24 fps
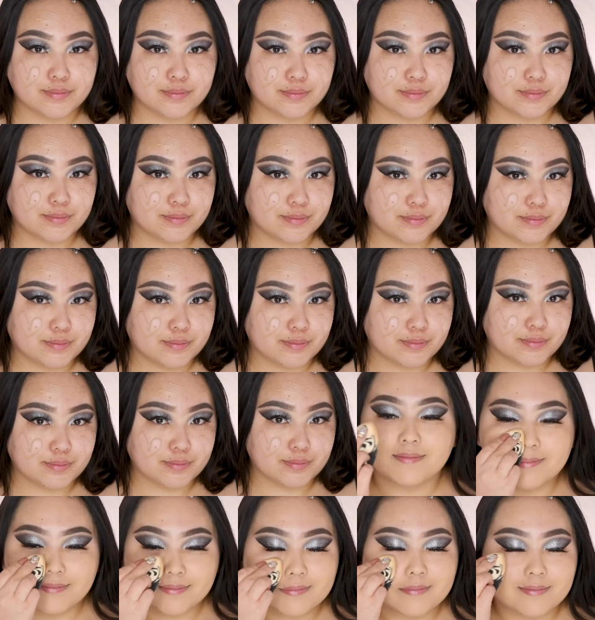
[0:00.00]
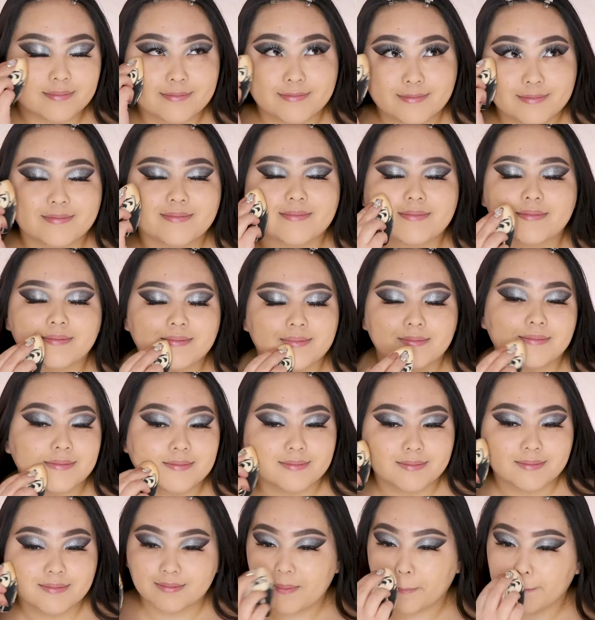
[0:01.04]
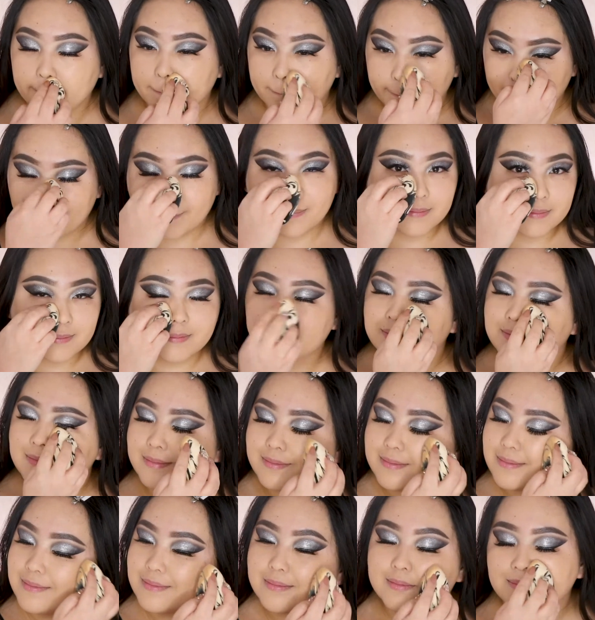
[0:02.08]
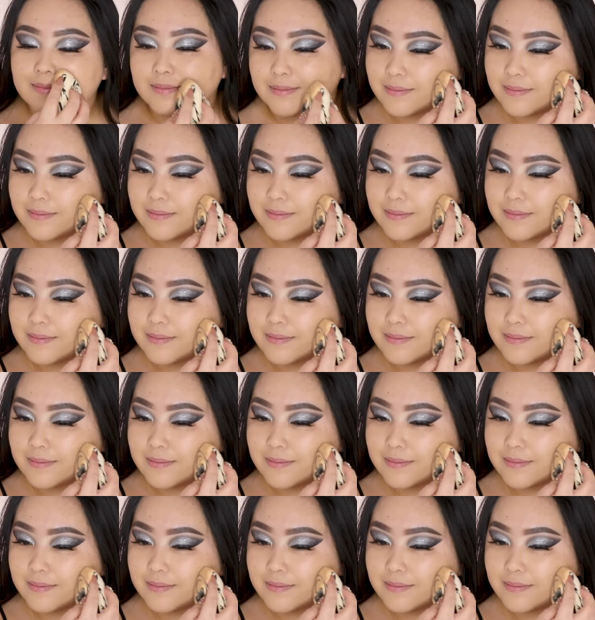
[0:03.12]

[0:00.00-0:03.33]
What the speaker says: and I'm going to blend that in using my Sonia Kashuk Beauty Sponge.